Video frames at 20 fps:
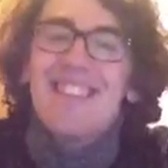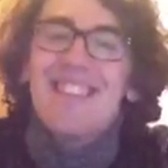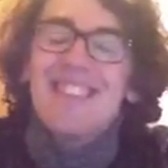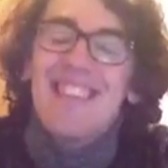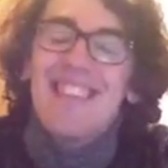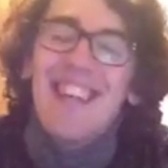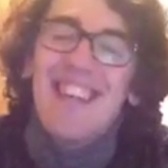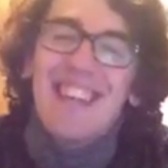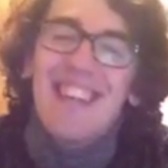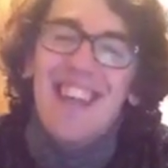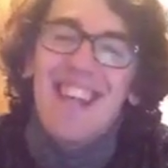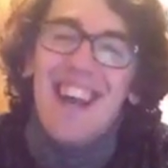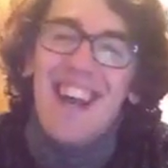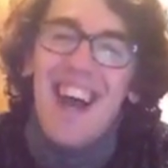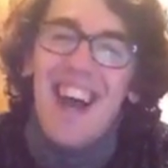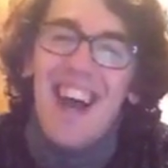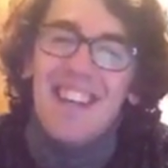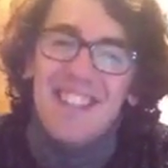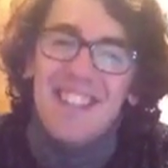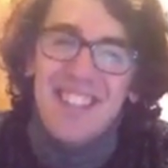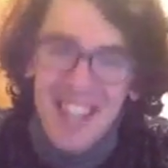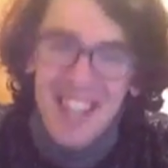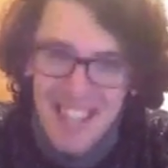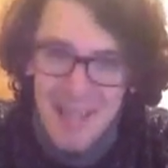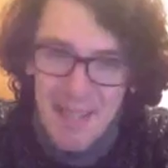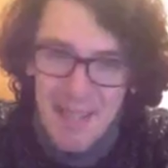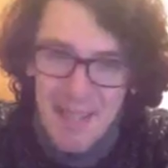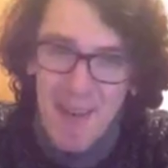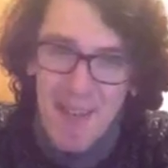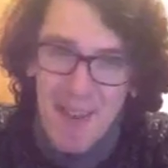Take care. I'll see you
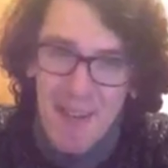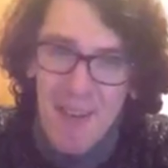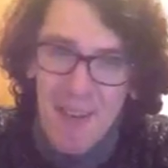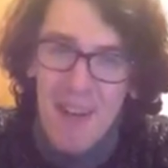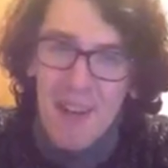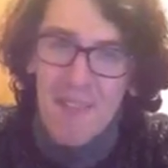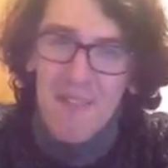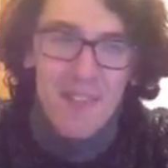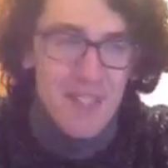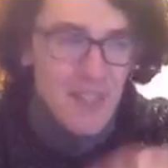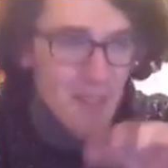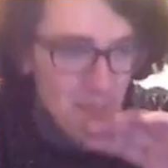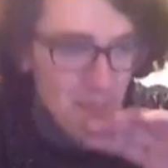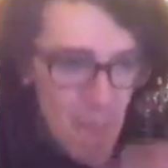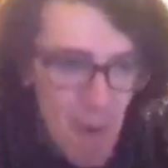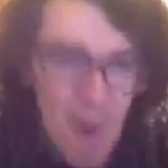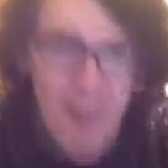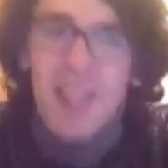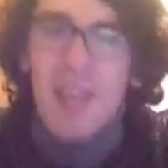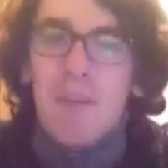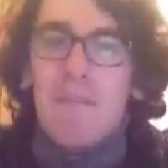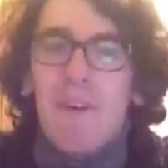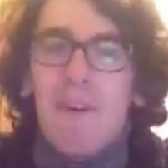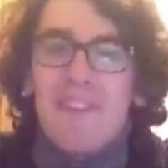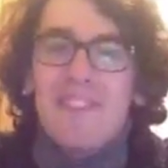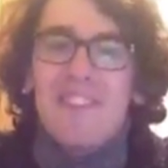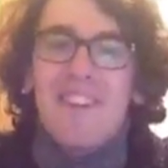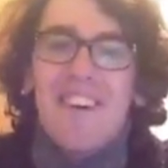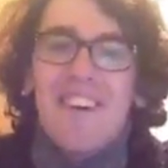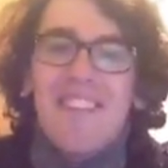tomorrow for some more Les
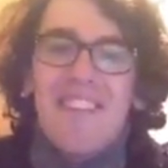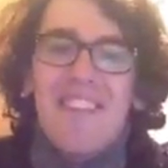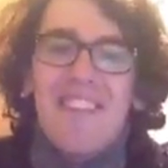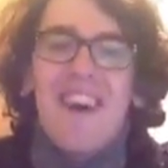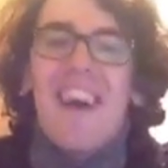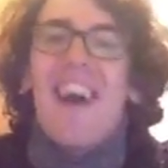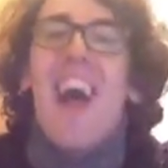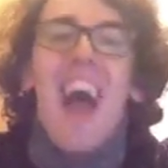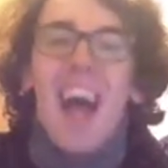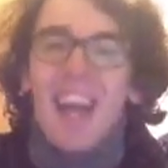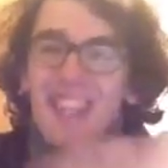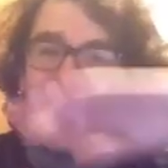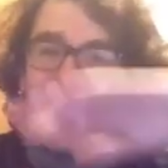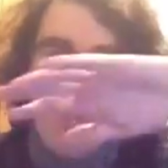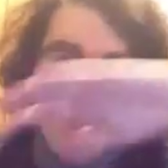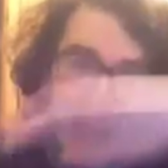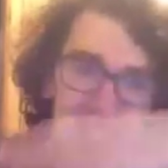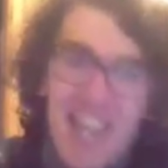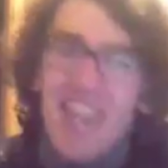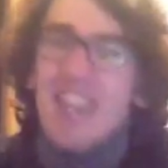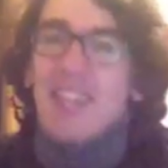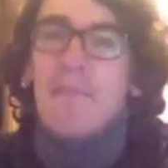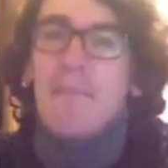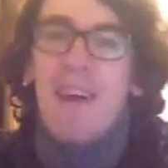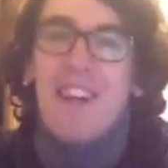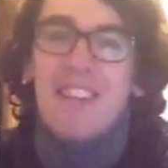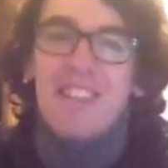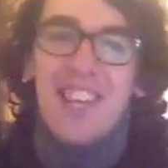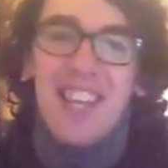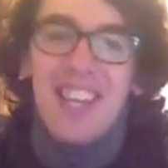Morts d'Arthur and some till
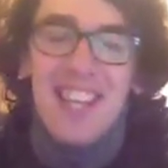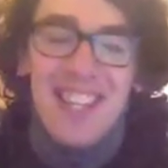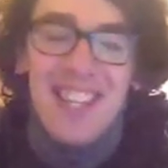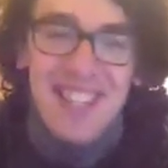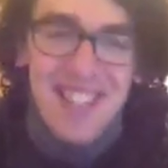bashing